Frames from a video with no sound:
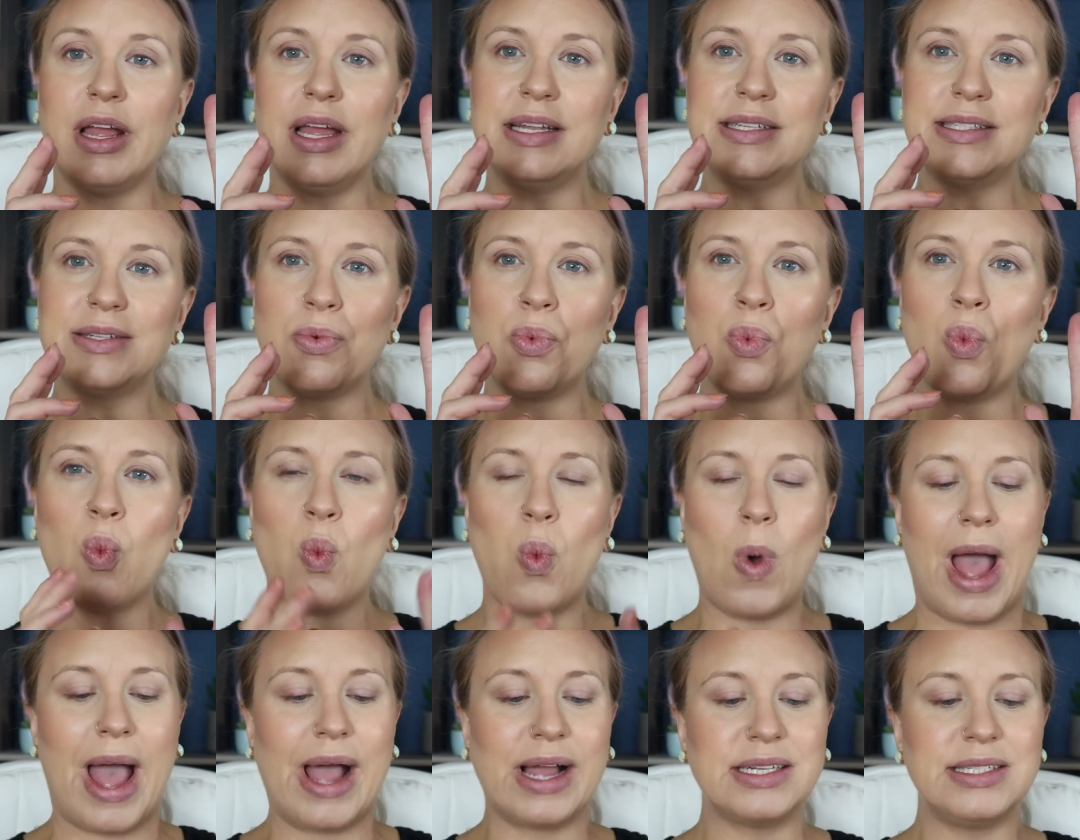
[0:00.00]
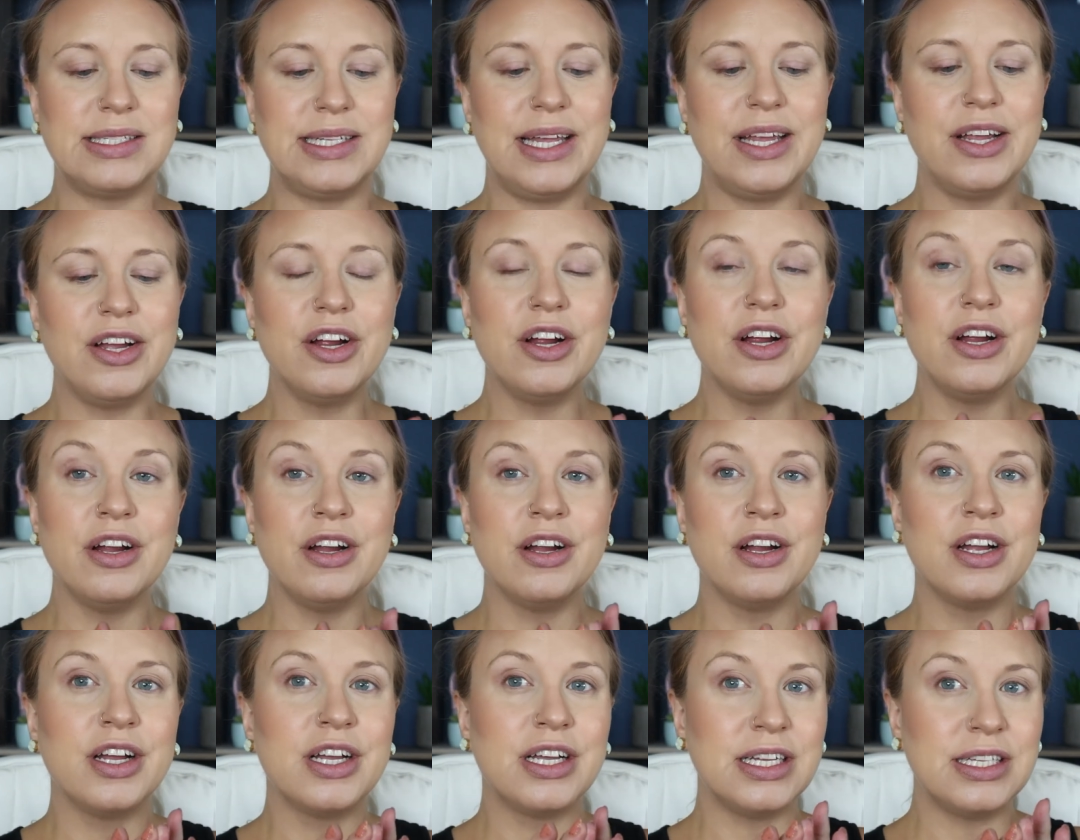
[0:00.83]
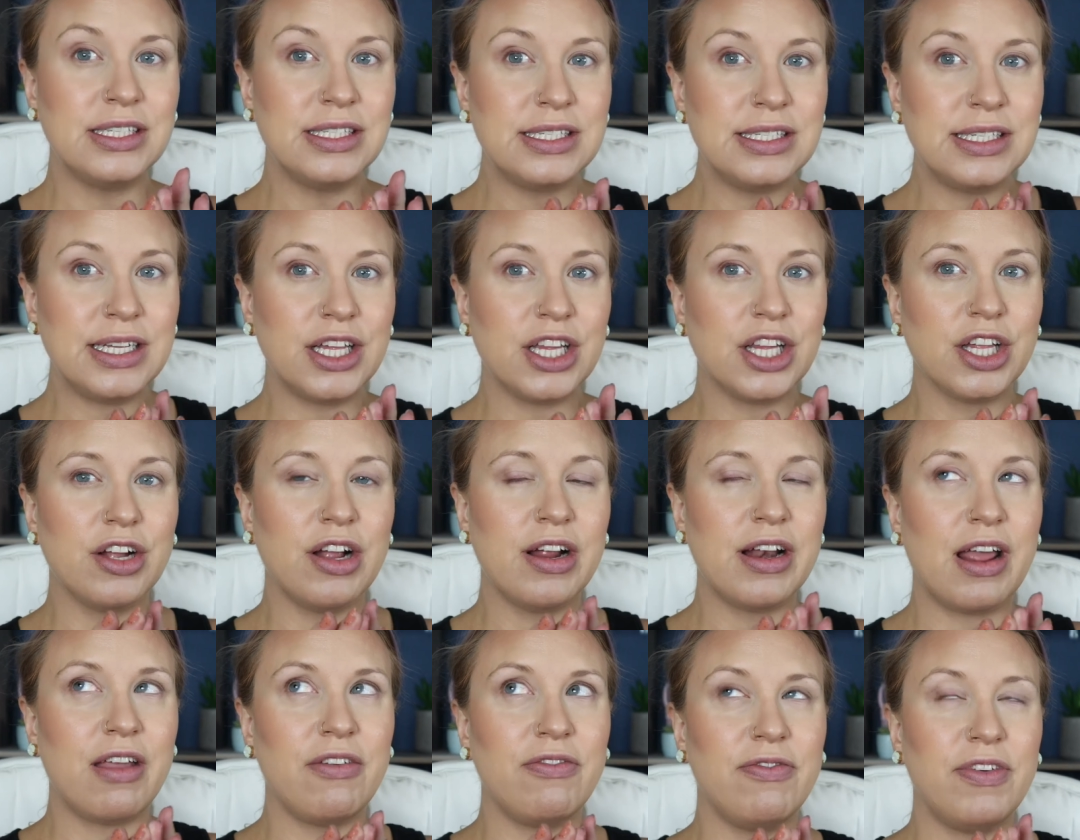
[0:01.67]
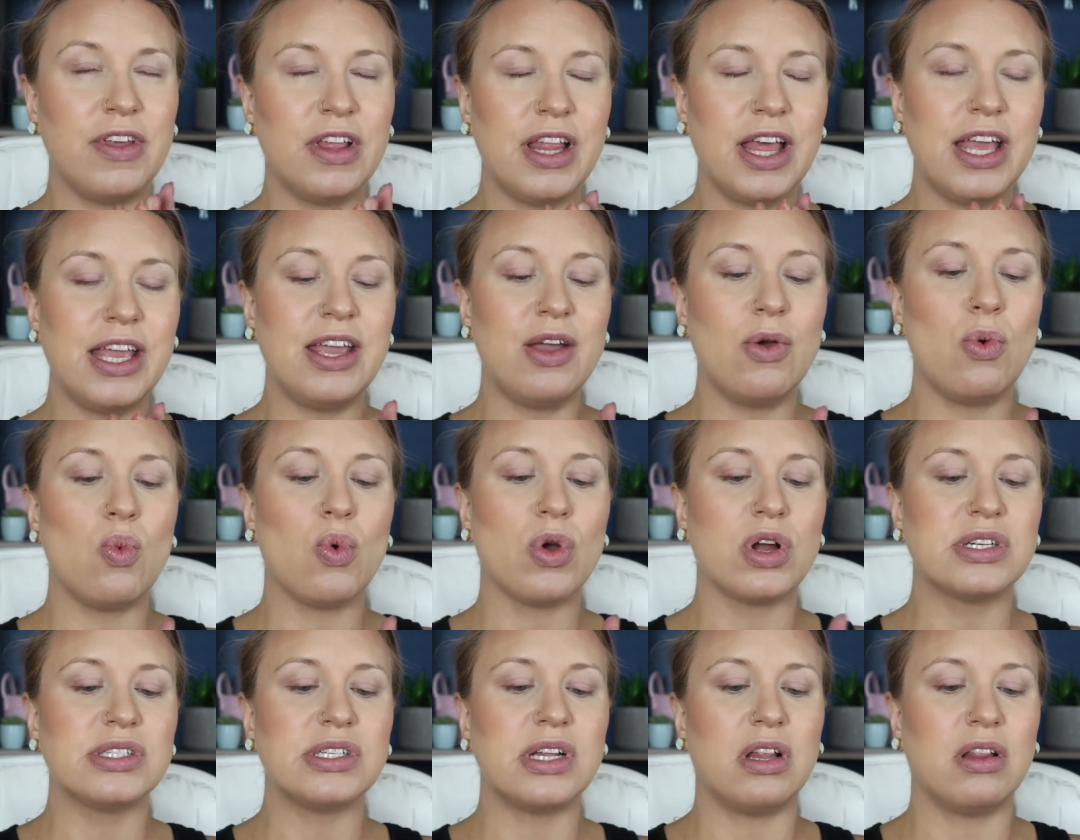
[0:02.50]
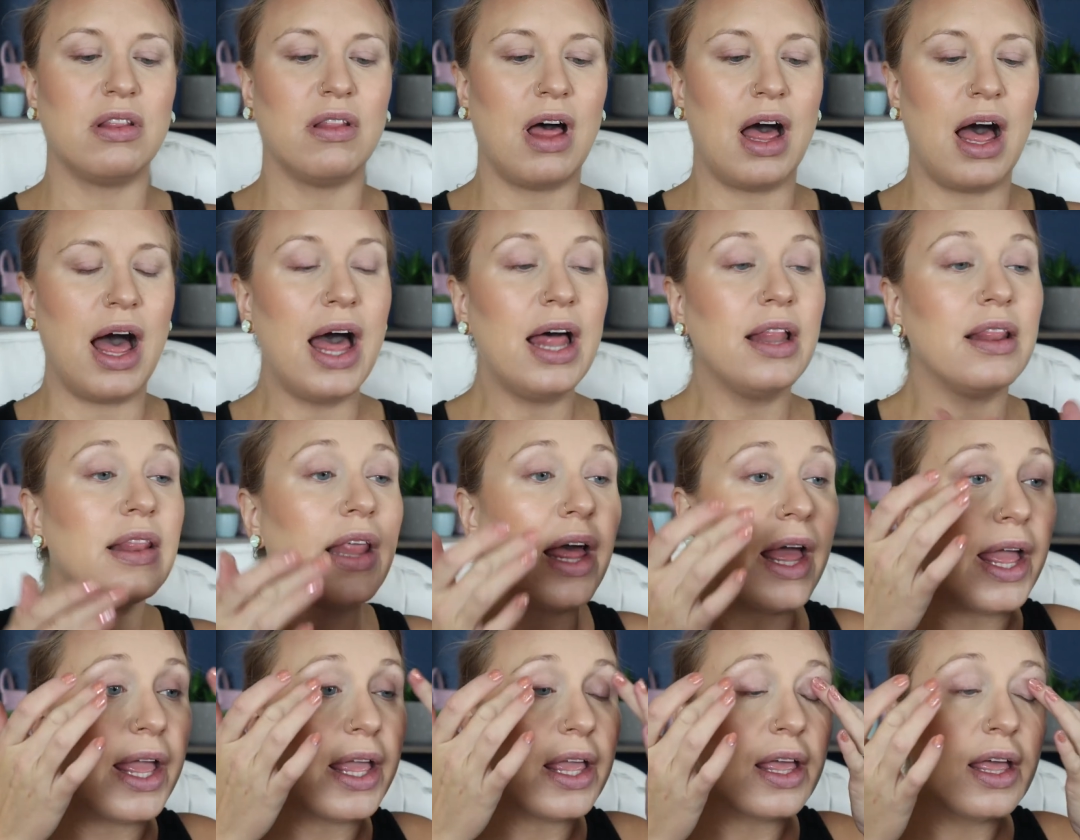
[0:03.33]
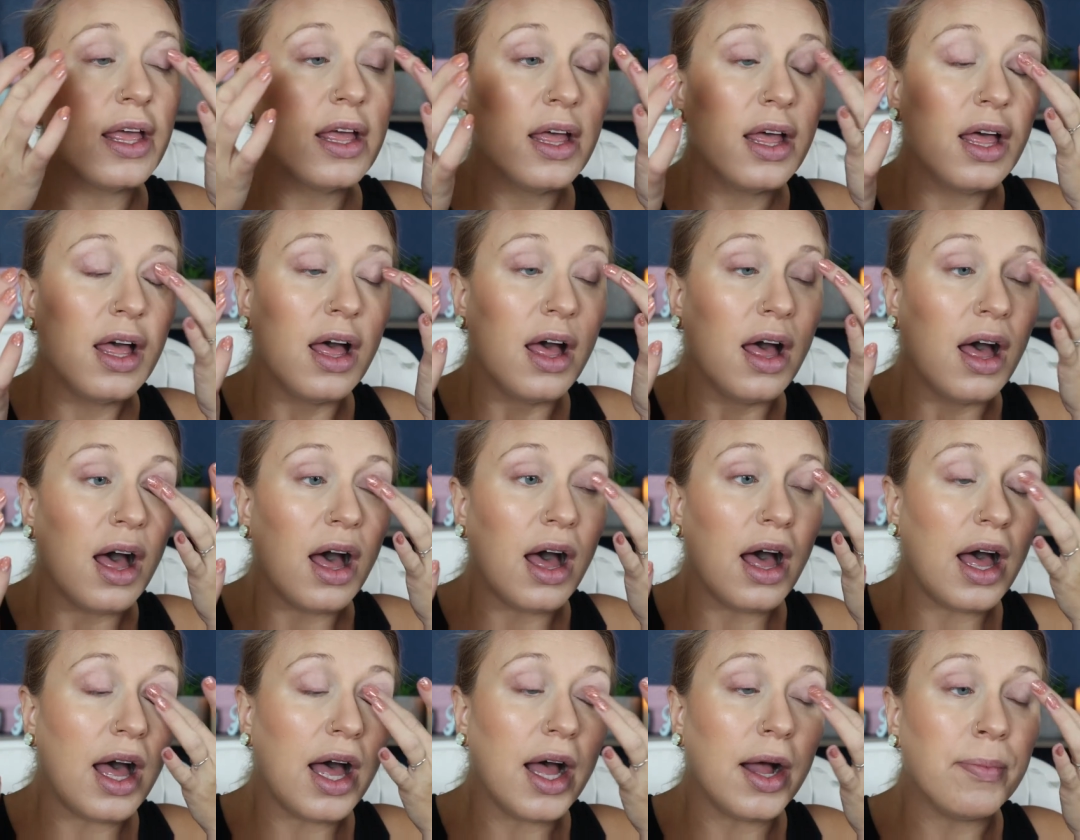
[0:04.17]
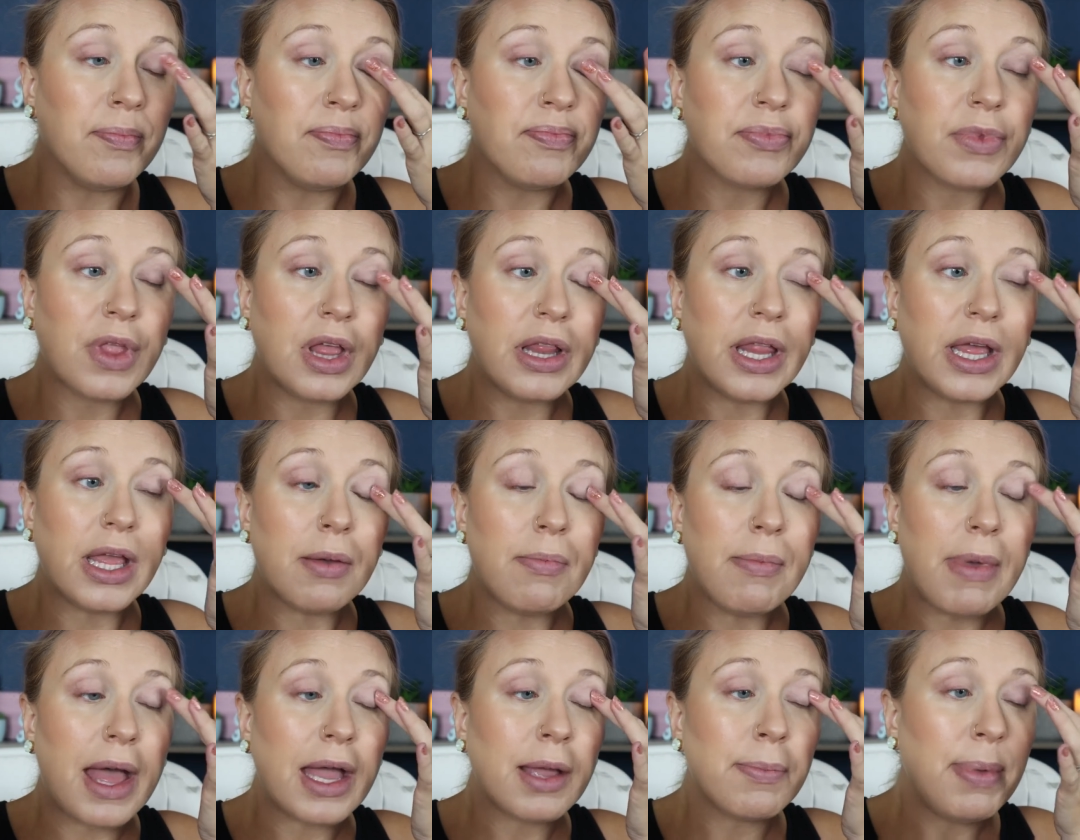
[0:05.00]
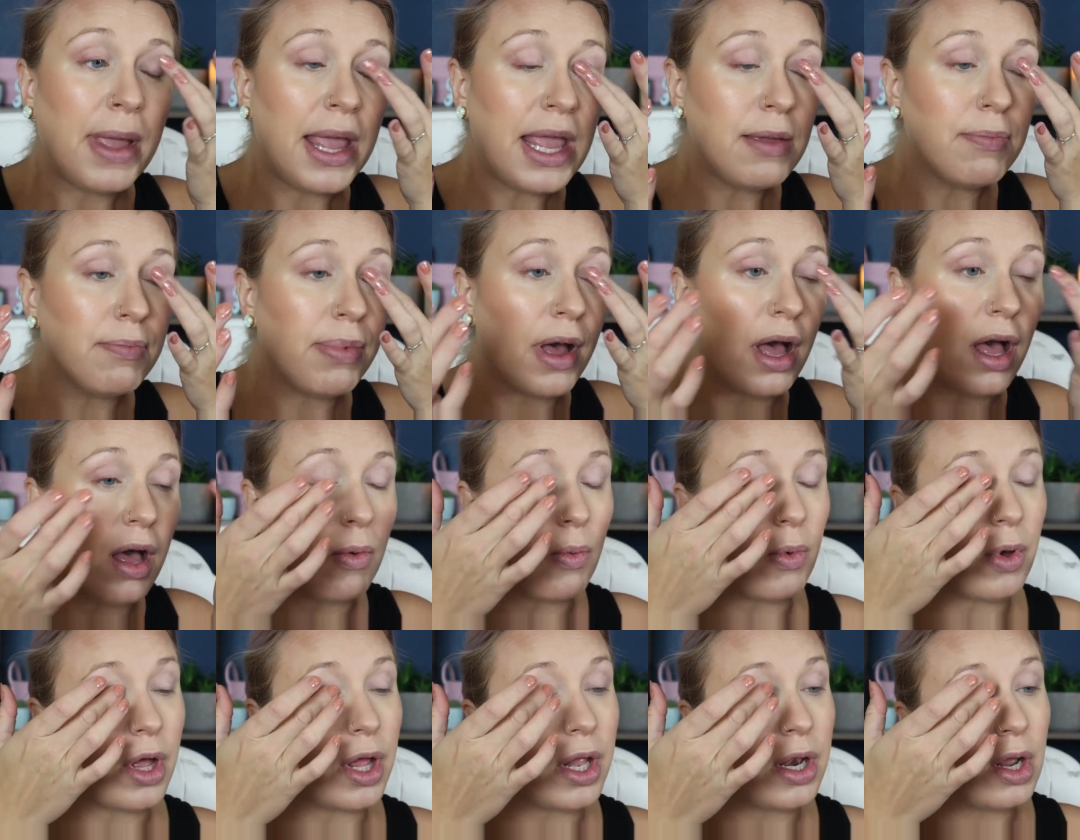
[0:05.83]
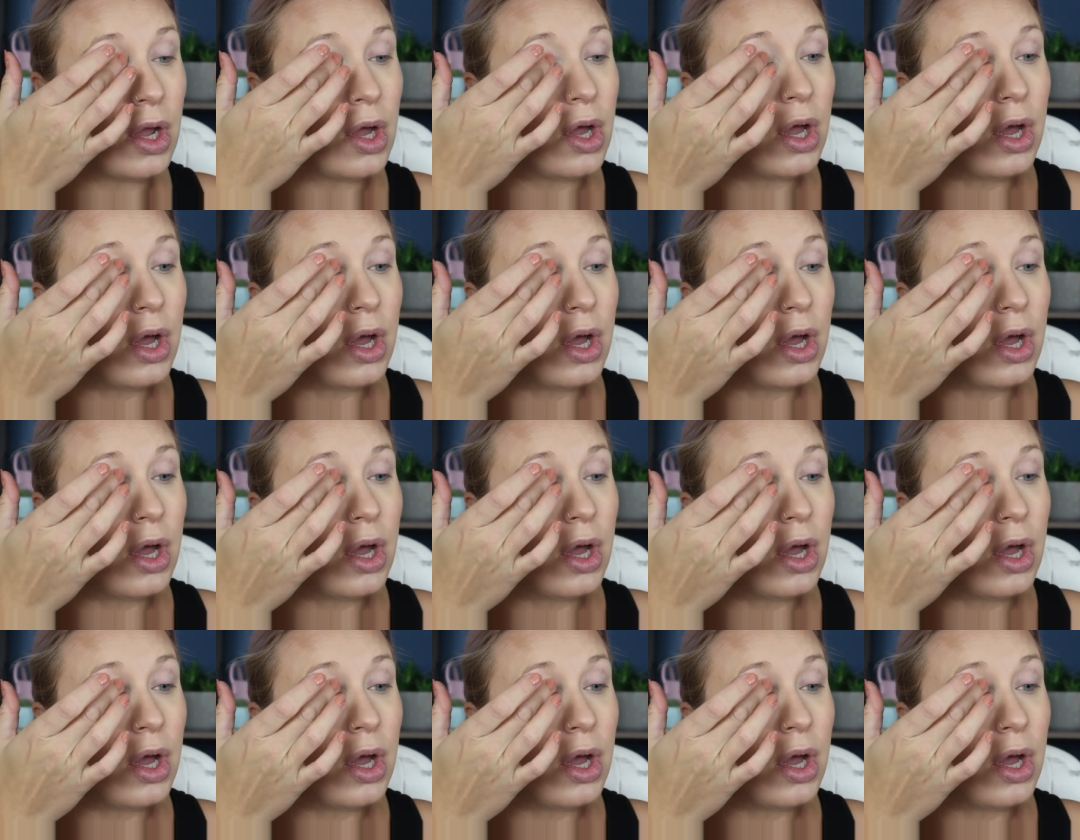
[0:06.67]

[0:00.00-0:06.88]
It's a waxier concealer, and I feel like it works a lot like a MAC paint pot would.